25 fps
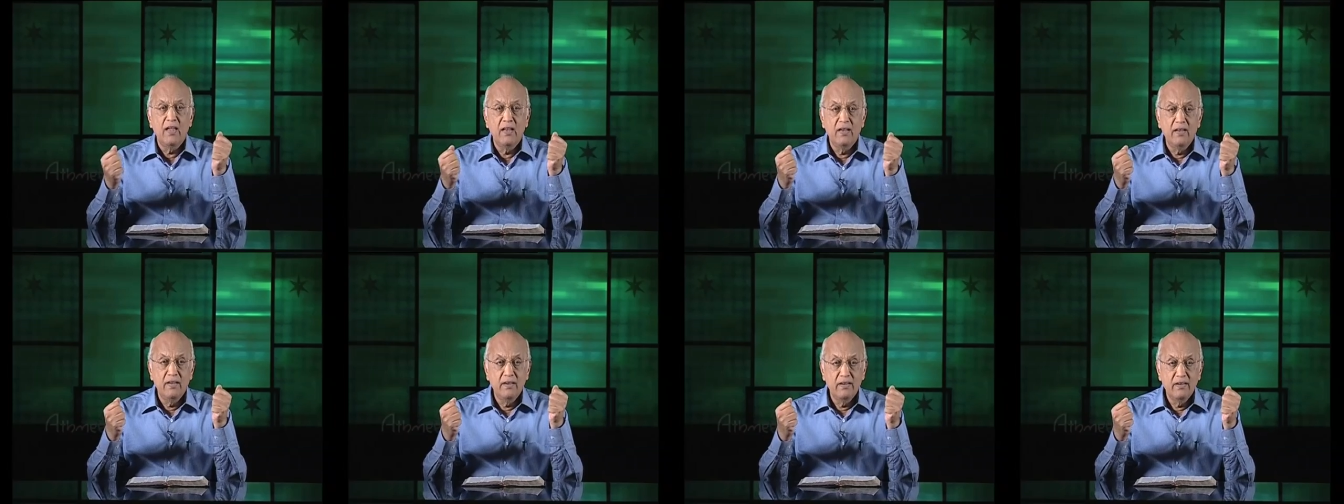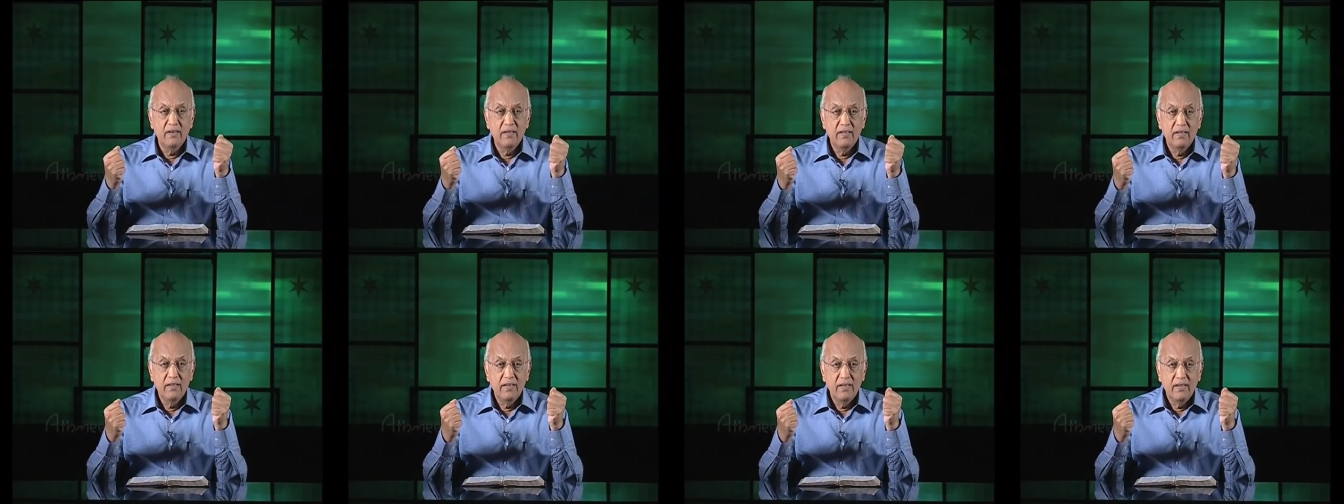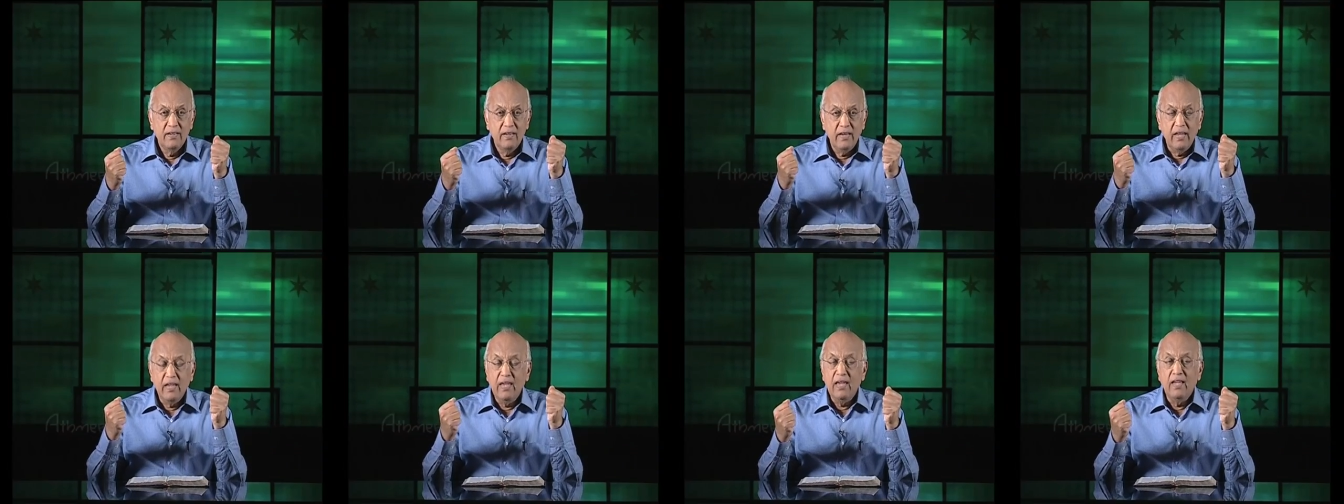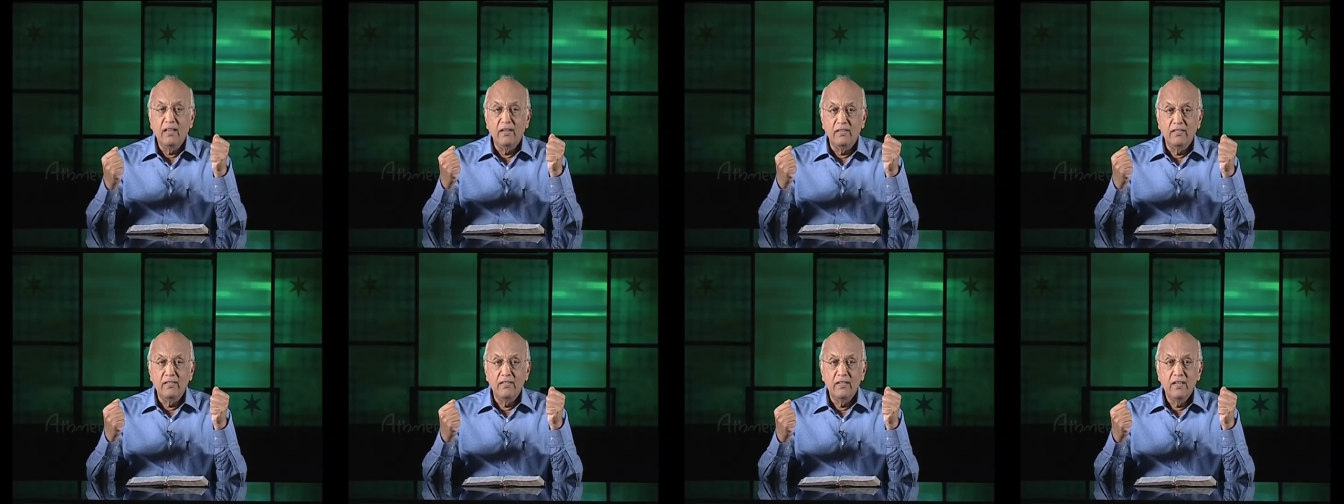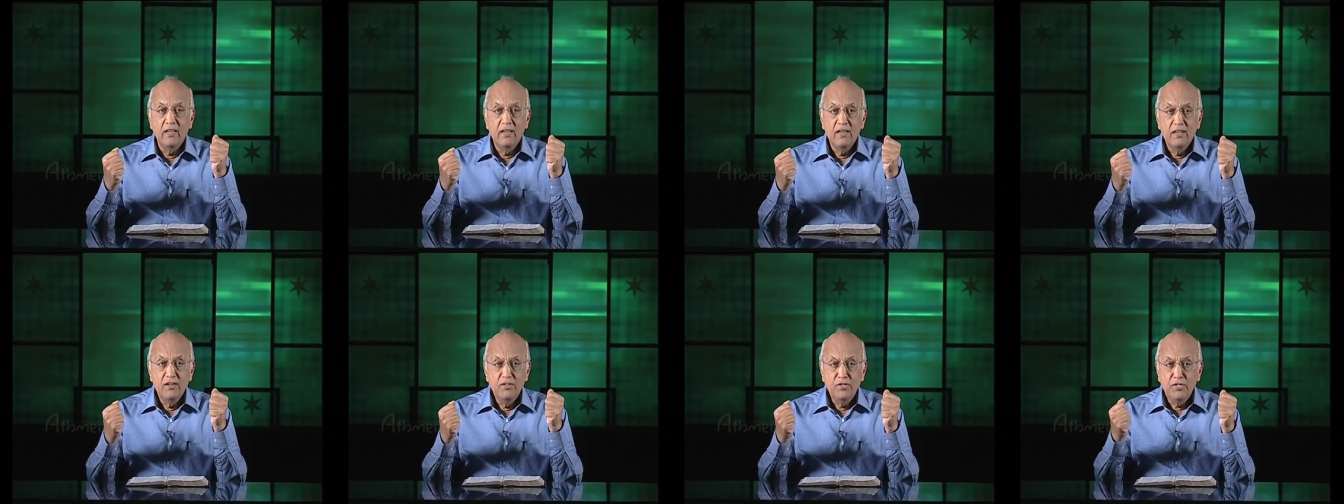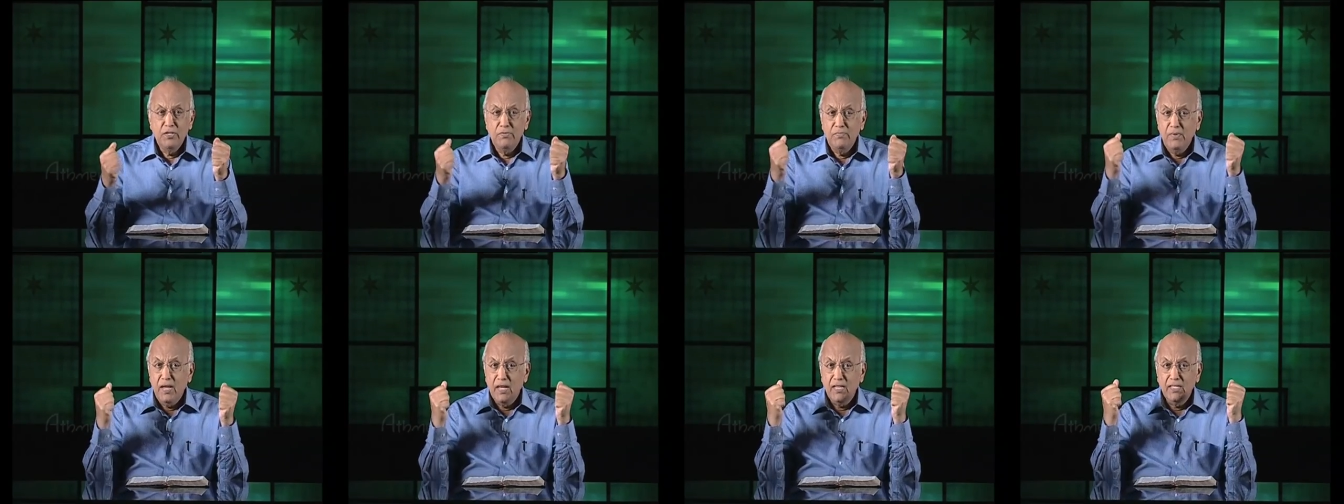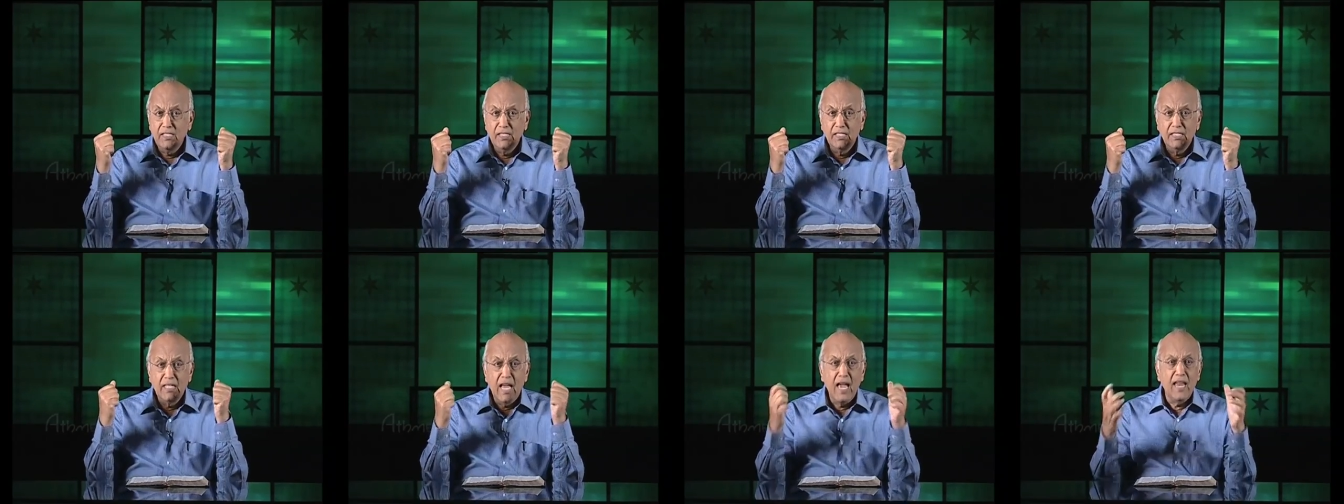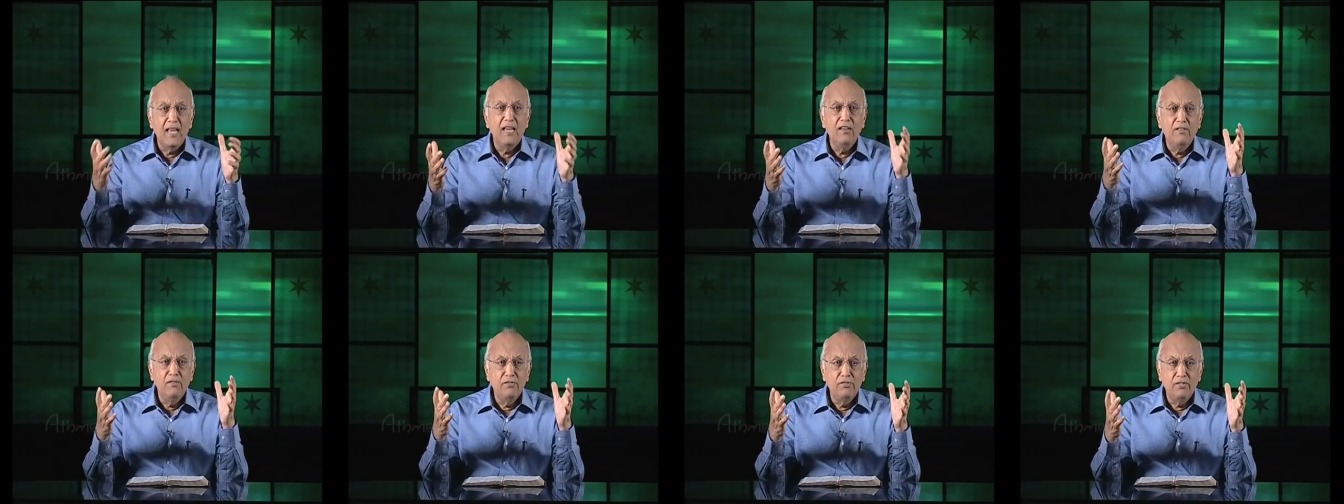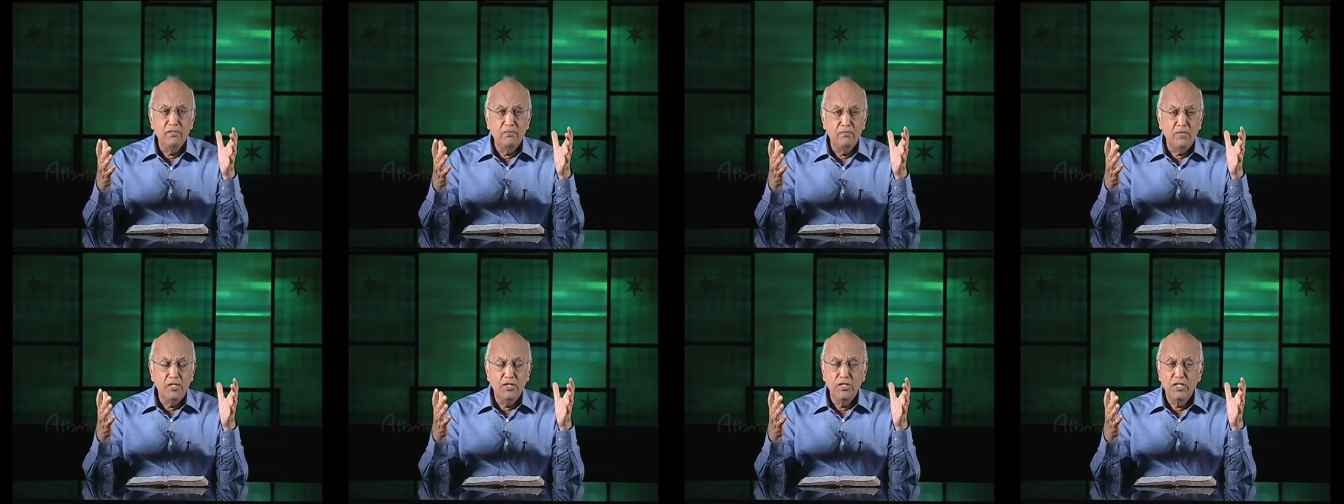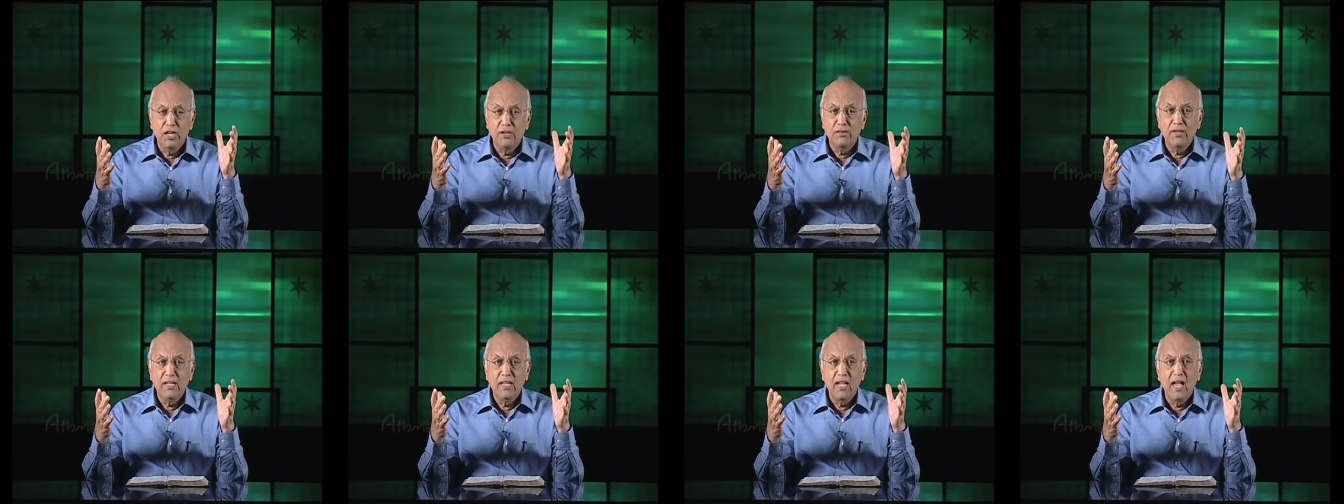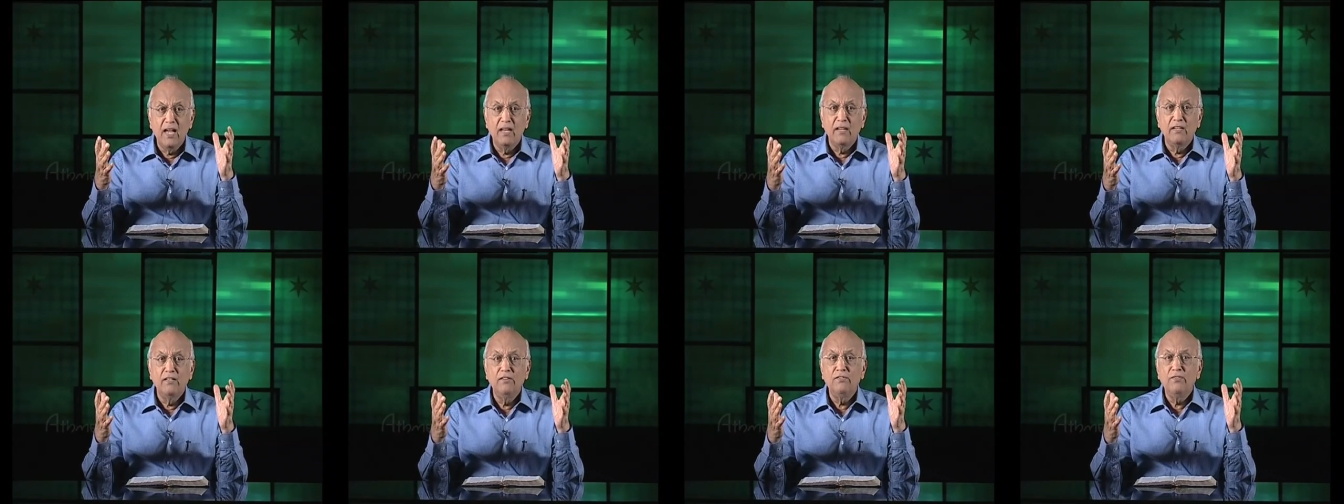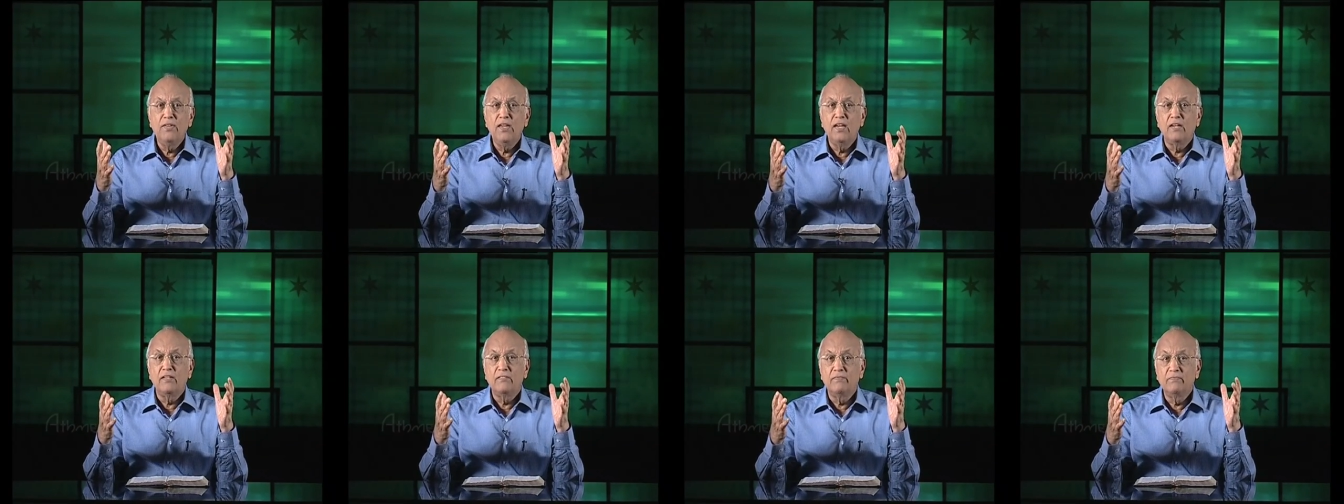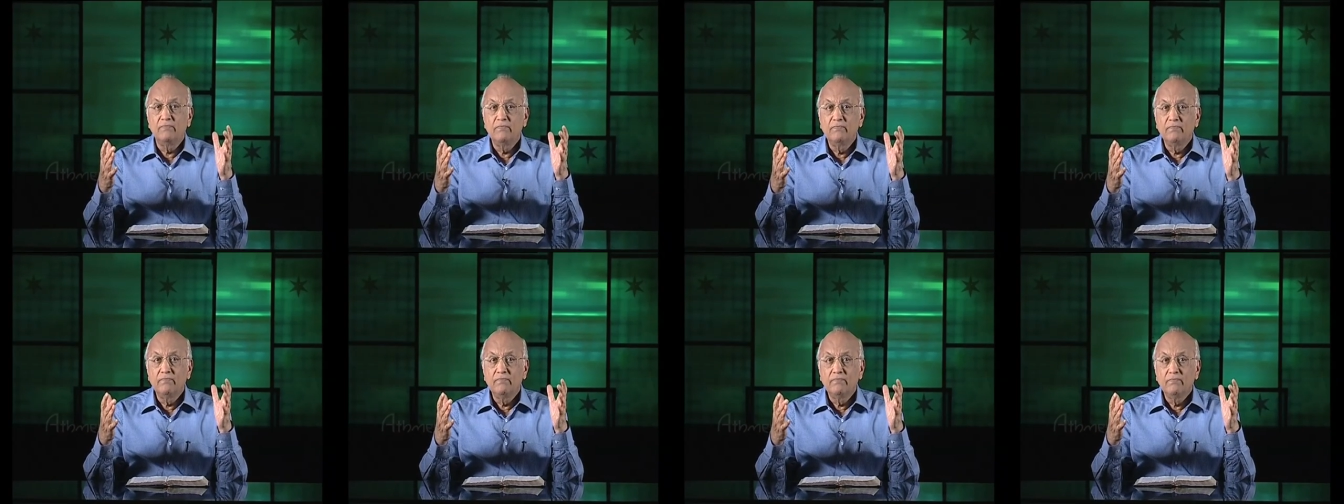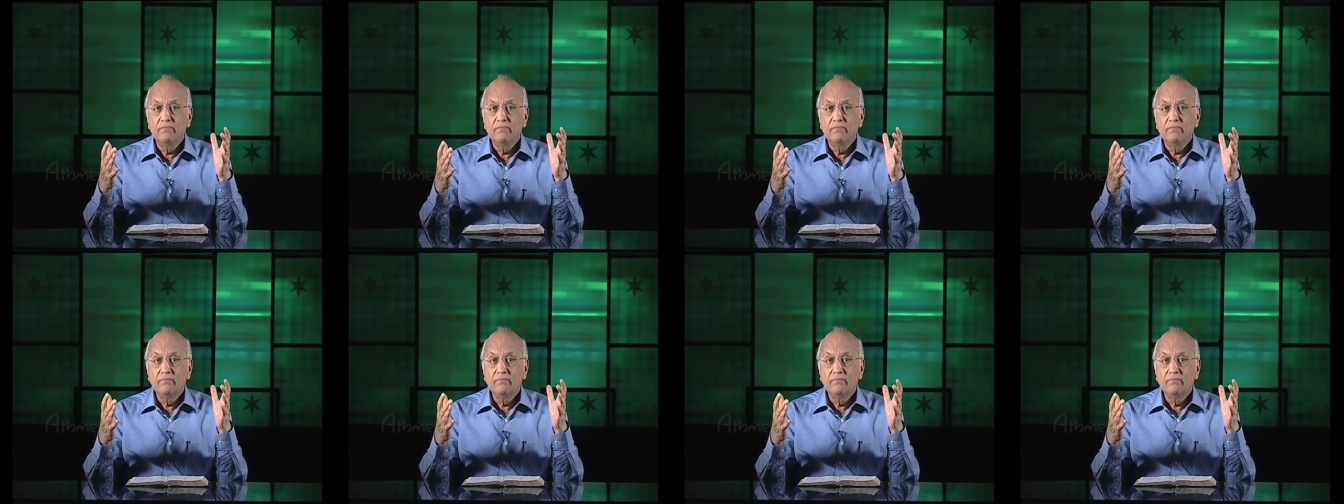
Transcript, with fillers: hand healed, you should be excited, you should be shouting, Hallelujah!